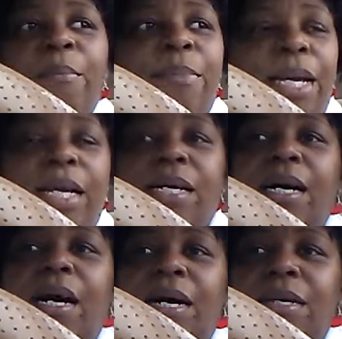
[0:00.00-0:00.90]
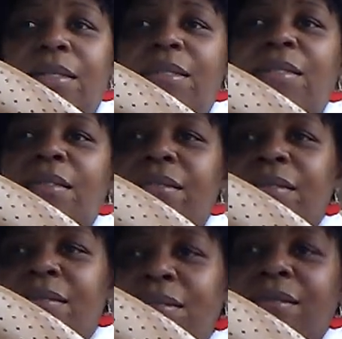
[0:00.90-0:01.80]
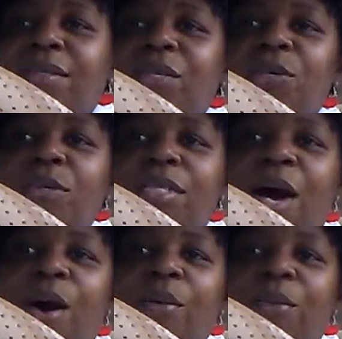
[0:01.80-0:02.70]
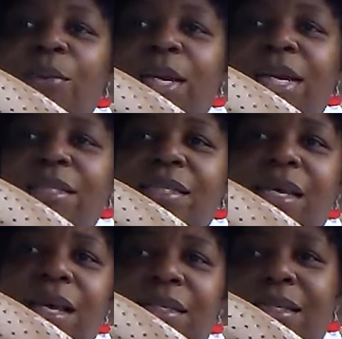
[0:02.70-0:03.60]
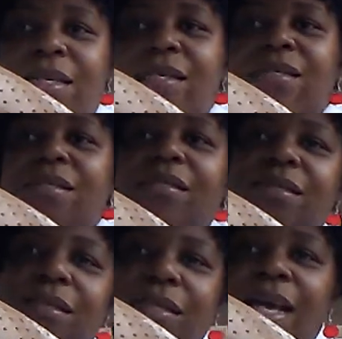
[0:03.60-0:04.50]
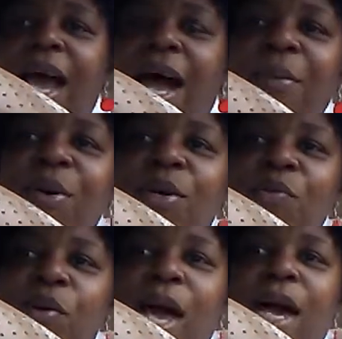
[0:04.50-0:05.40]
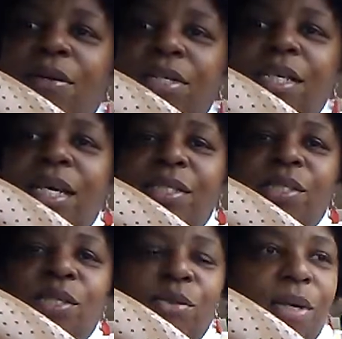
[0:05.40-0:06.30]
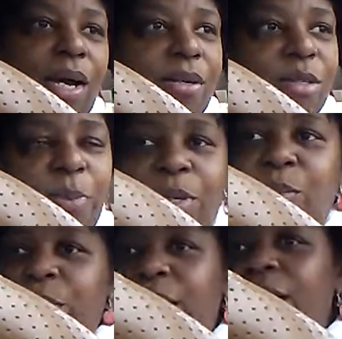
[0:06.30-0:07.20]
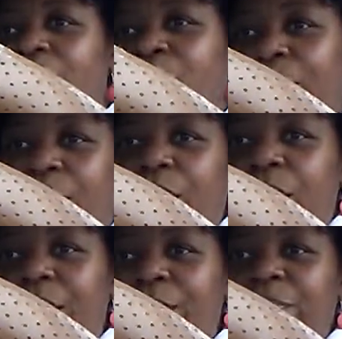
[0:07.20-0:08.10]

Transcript: Baker, who is all the way in Texas. I'm going to fly out to Texas too, y'all. Spend a weekend with her.